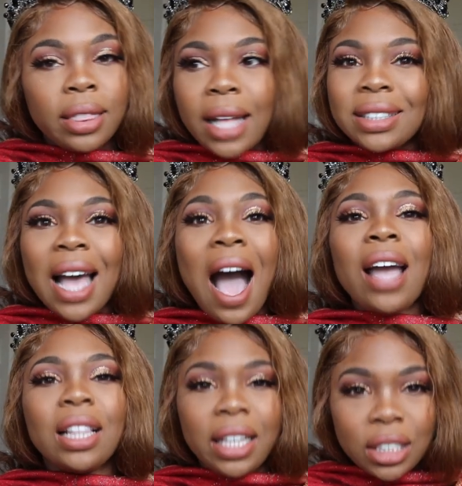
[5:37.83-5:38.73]
That's
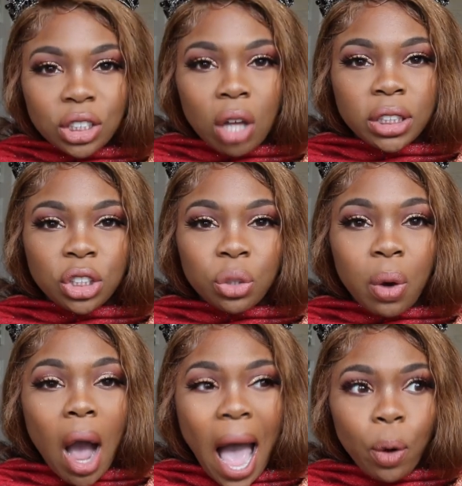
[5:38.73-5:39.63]
highly insulting
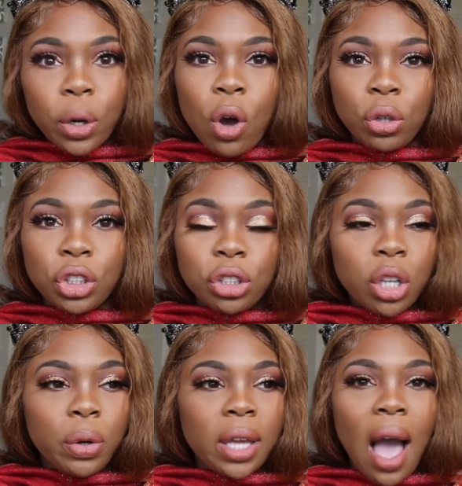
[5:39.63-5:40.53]
to our culture.
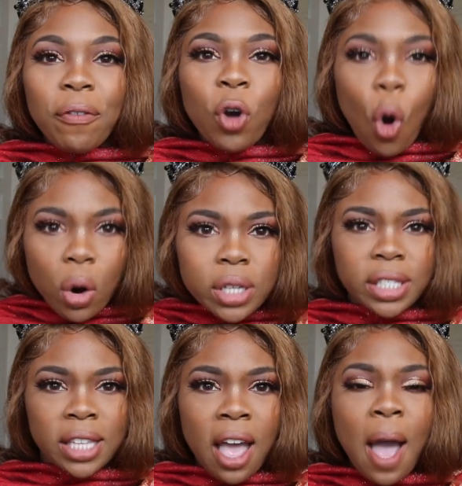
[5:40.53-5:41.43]
So of
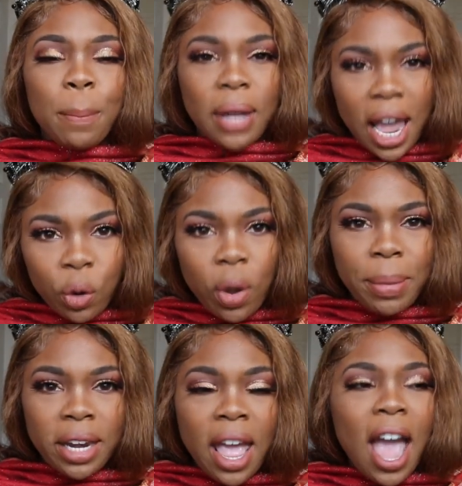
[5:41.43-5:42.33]
course, black
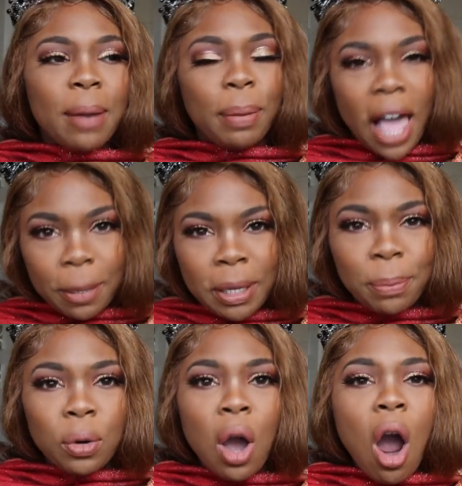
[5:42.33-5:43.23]
women and black
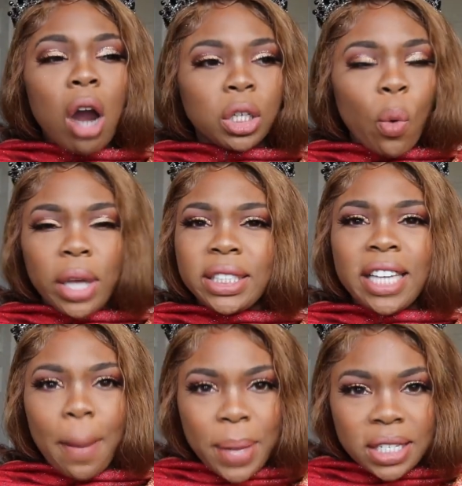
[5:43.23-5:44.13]
people are going to
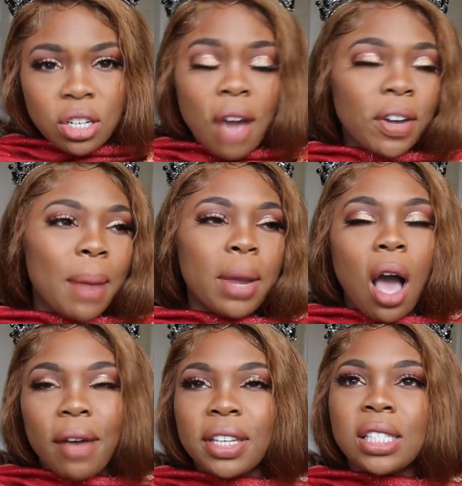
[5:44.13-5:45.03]
get pissed off. And I'm
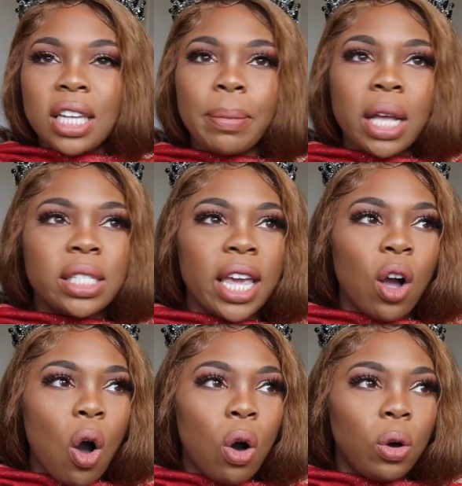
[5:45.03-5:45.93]
not
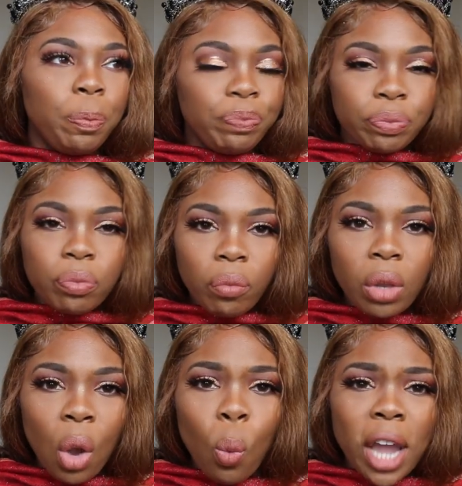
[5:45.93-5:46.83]
saying all
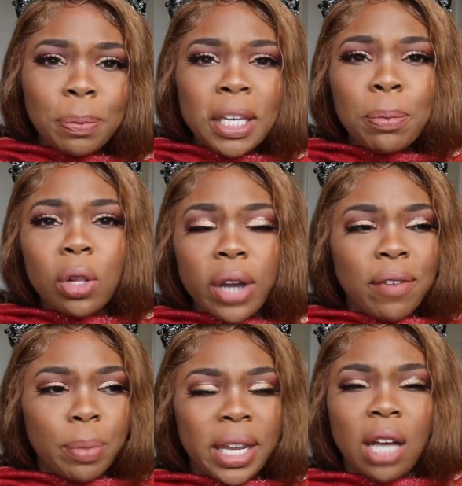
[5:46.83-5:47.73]
white people or
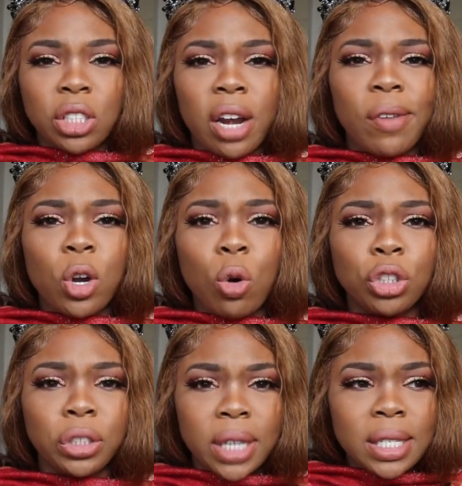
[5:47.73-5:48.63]
everybody outside of our
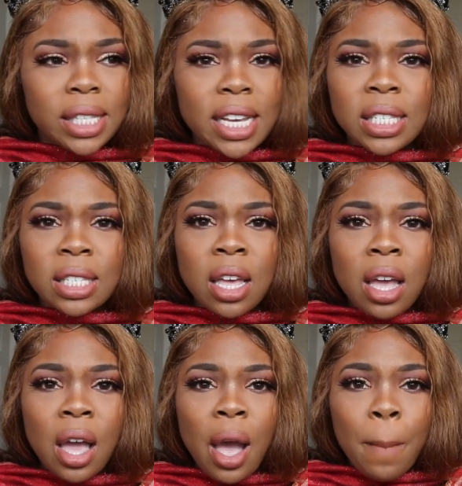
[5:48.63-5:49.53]
culture does this,
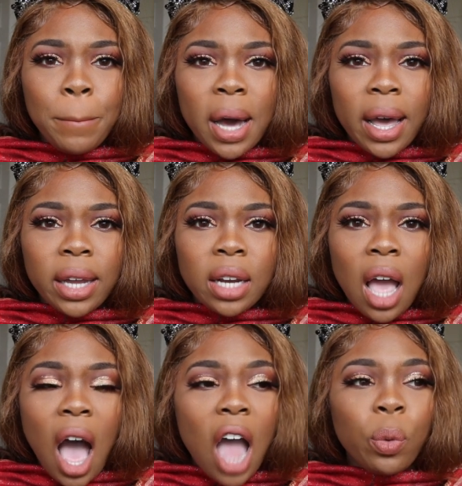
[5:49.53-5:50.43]
but
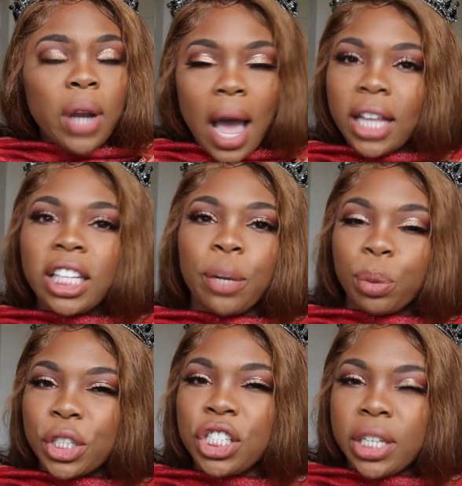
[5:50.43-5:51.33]
I would highly
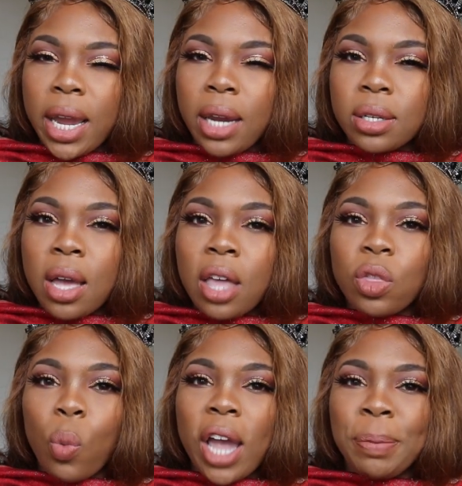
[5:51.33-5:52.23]
appreciate
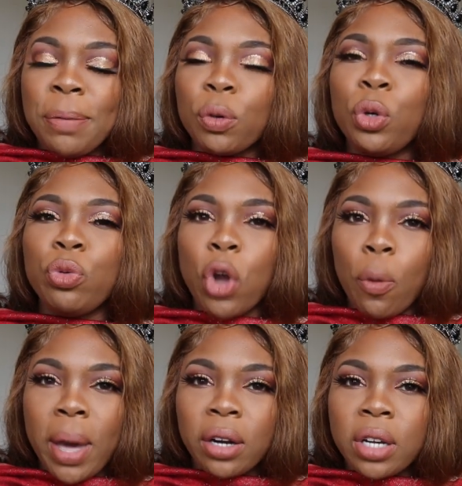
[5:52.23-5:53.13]
the white people who
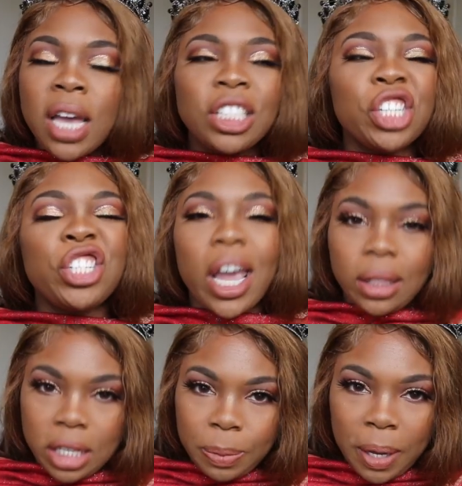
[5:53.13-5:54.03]
know better to
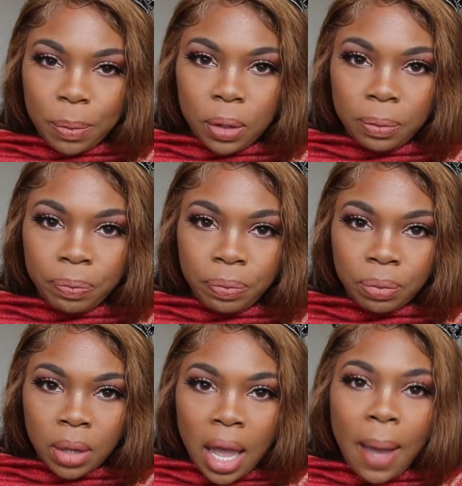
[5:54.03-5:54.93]
check these people,
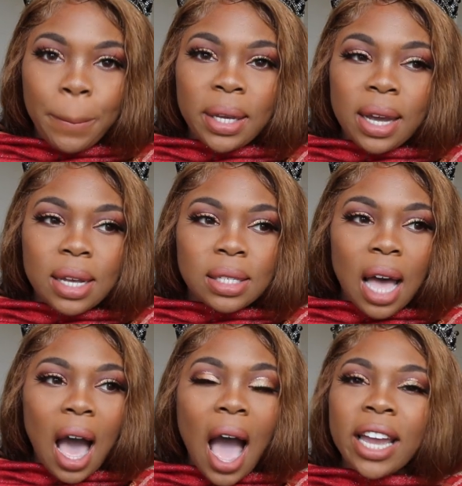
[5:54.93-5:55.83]
because
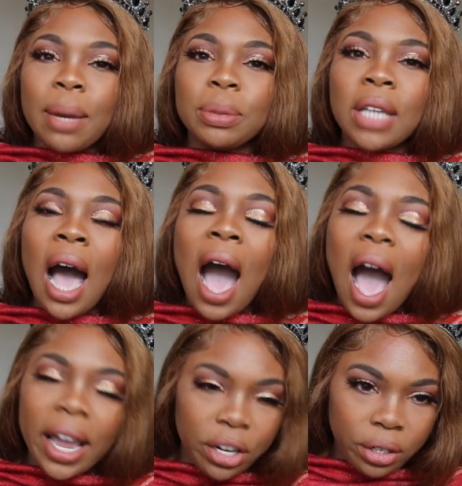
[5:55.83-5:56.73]
I am
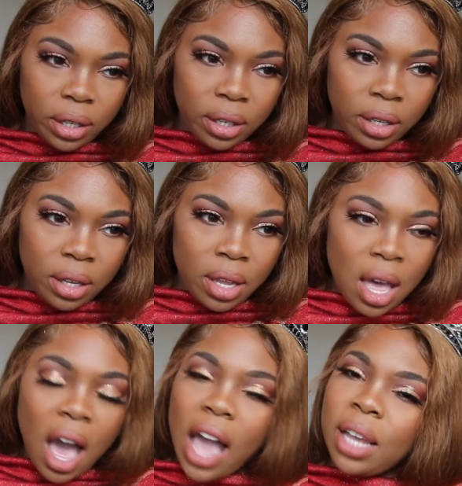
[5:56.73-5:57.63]
tired.
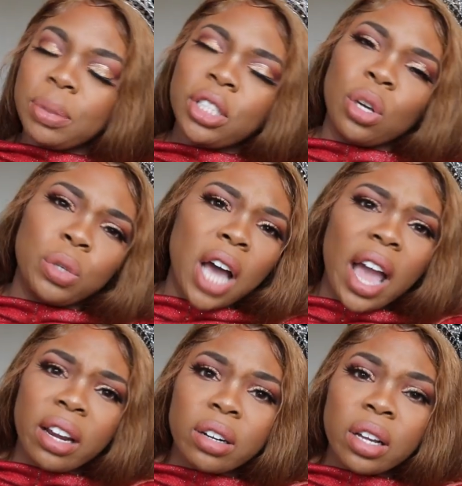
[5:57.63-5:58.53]
I am so
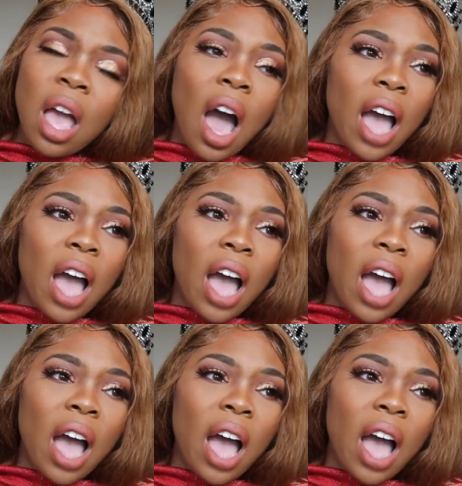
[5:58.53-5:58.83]
tired.